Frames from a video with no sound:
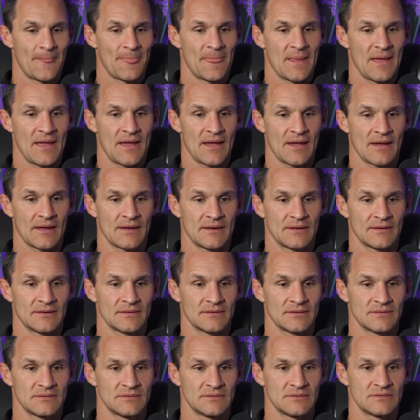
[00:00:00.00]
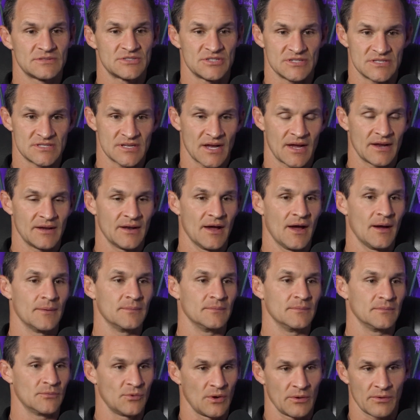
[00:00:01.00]
And she signed
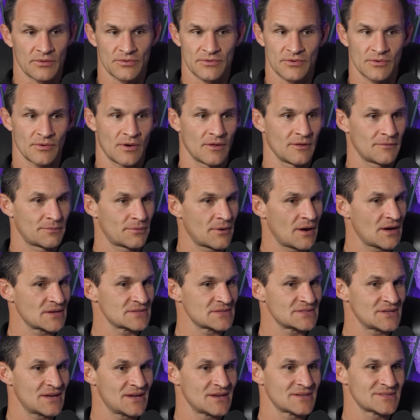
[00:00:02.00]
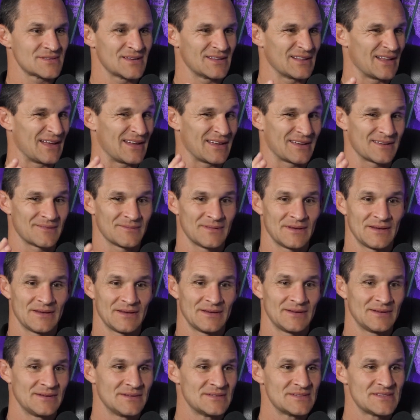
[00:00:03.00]
up. We went through all the process, and like
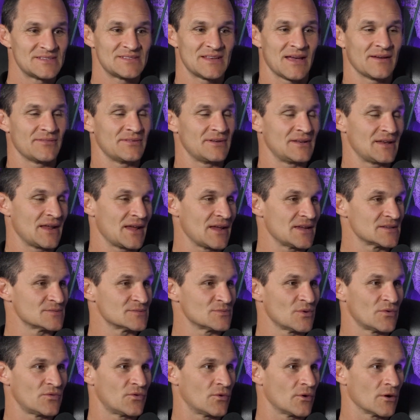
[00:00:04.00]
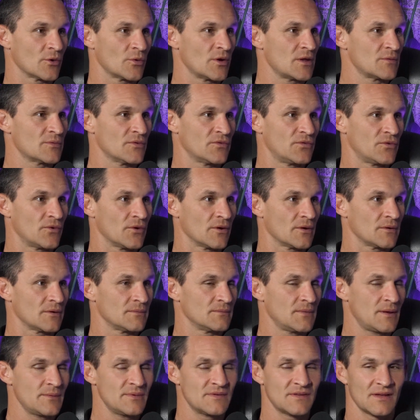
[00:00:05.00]
7 days before, a week before,
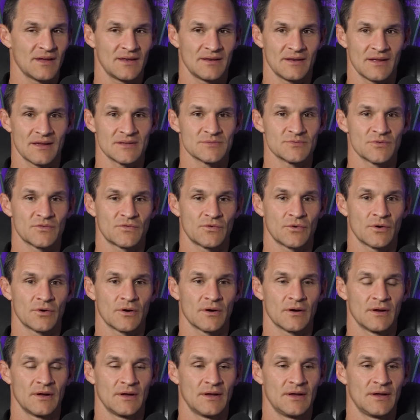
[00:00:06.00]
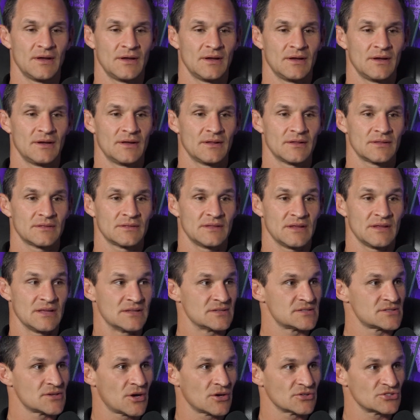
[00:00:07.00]
maybe 10 days before the
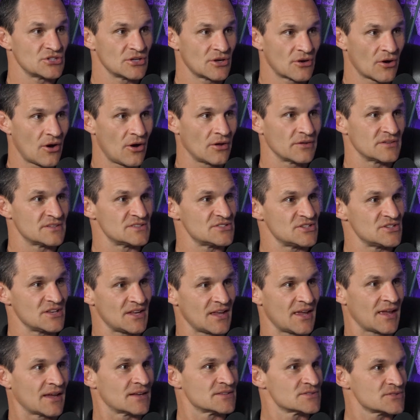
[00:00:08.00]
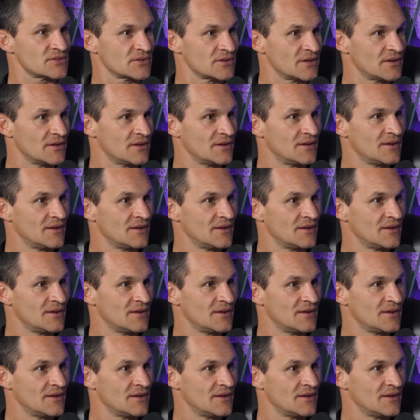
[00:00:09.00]
install, she called and she canceled.